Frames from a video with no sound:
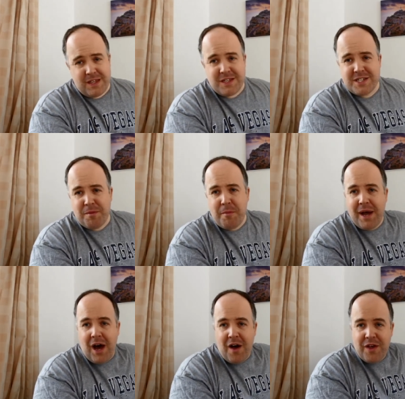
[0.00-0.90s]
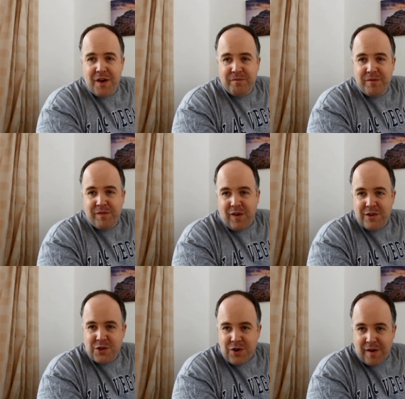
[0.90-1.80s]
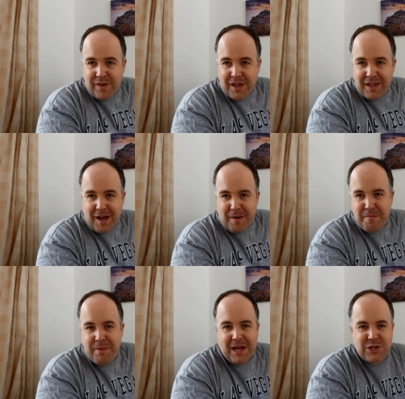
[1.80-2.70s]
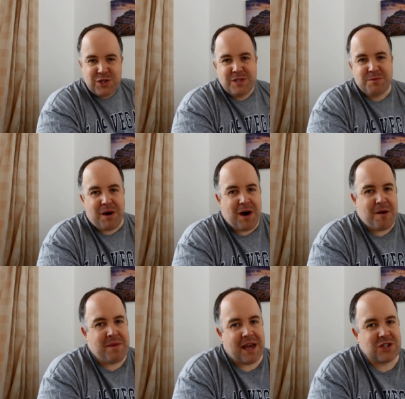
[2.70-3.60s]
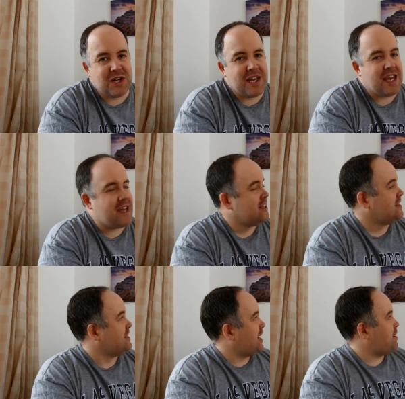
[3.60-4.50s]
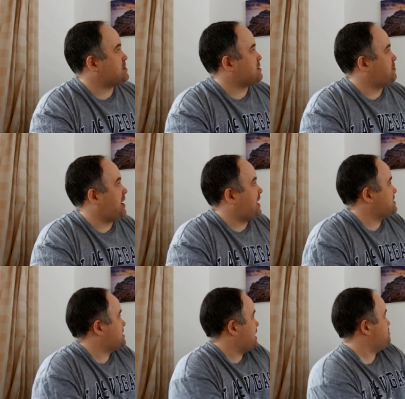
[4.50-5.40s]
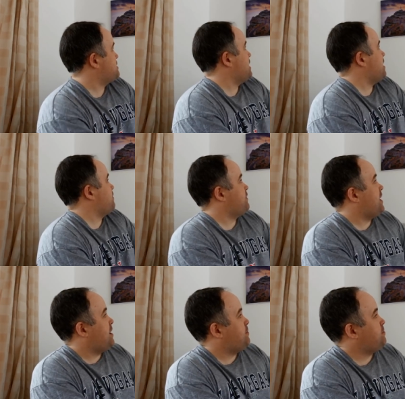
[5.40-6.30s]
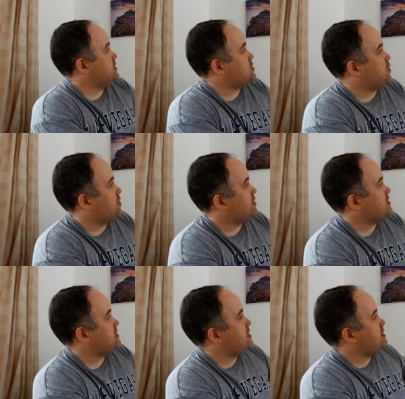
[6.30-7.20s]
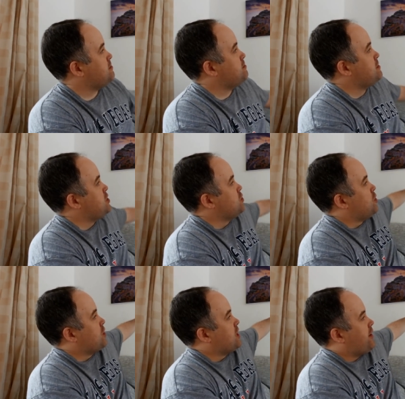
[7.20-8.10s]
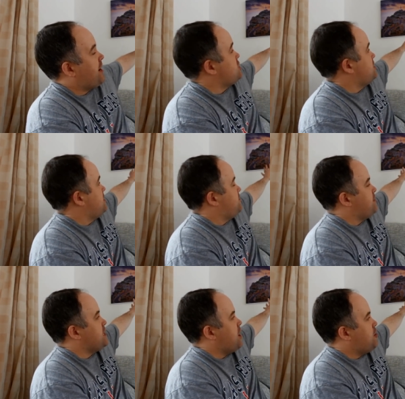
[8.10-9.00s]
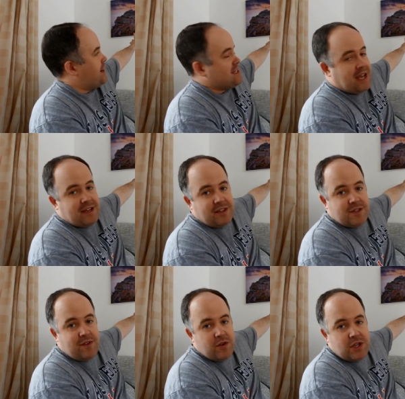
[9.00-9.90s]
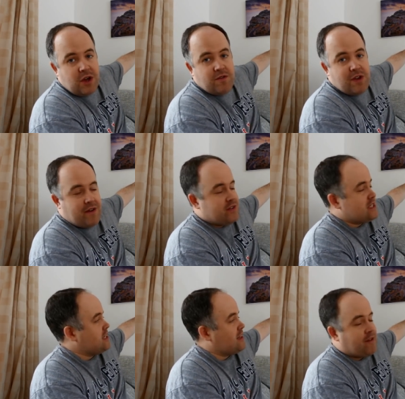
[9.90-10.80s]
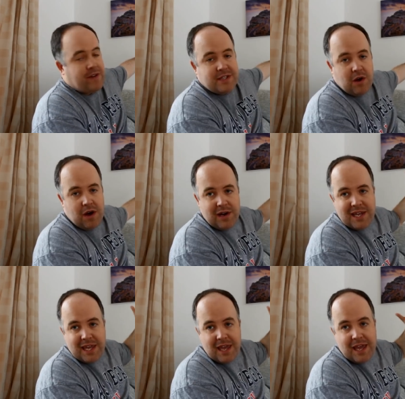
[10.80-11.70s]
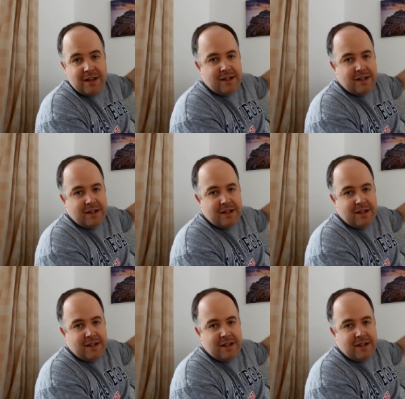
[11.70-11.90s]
some of my other photographic passions behind me actually here. Some of my landscape stuff. This one is in Mallorca. I actually did a video about taking this photo. If you haven't seen that, in fact, I'll link it here.